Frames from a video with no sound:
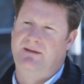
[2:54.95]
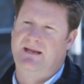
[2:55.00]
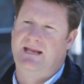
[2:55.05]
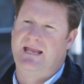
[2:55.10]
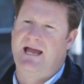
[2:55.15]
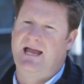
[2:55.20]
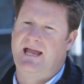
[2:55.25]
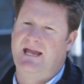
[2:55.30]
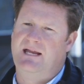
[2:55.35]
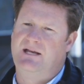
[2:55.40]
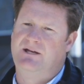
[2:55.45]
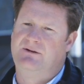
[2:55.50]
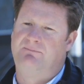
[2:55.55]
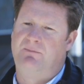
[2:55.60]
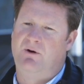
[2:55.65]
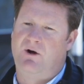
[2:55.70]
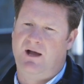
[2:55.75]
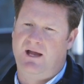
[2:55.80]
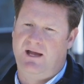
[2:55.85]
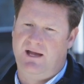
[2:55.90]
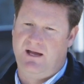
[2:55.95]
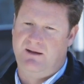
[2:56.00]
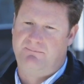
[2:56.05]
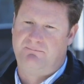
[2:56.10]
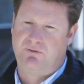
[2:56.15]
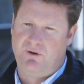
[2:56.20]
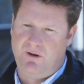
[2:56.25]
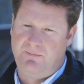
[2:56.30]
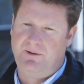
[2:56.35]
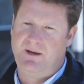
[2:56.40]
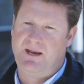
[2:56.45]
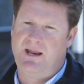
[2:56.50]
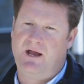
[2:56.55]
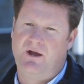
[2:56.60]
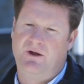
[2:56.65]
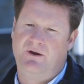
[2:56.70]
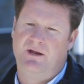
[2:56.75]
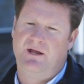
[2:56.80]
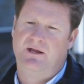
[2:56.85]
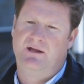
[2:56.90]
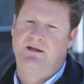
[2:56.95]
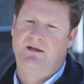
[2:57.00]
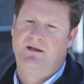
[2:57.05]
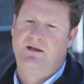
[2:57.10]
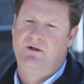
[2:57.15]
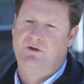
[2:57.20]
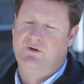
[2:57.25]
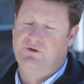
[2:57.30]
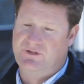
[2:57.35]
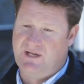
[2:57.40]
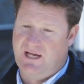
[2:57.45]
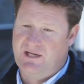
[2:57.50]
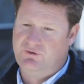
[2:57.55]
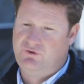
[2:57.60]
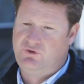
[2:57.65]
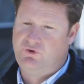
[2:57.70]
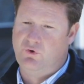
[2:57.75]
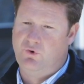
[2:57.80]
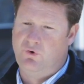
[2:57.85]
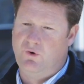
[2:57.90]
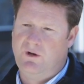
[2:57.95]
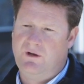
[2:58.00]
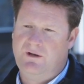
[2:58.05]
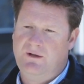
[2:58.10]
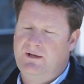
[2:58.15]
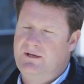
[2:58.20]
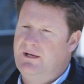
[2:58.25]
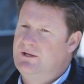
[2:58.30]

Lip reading: be gained by a property owner who's unsure,